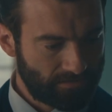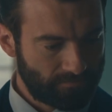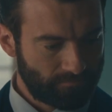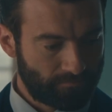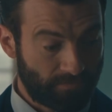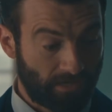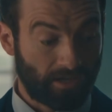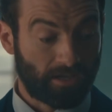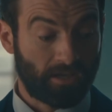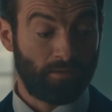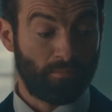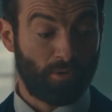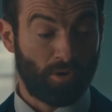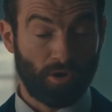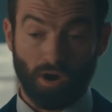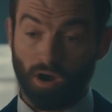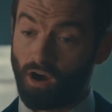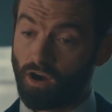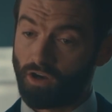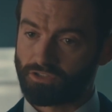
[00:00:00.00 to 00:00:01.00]
that came out
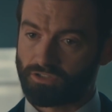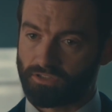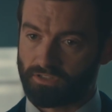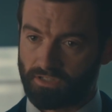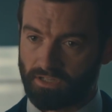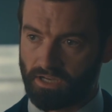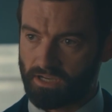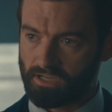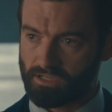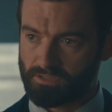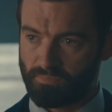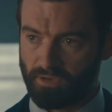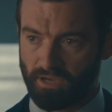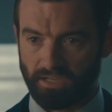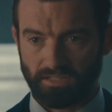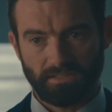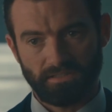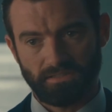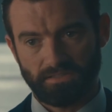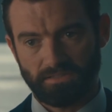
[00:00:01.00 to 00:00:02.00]
harsher than I expected.
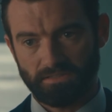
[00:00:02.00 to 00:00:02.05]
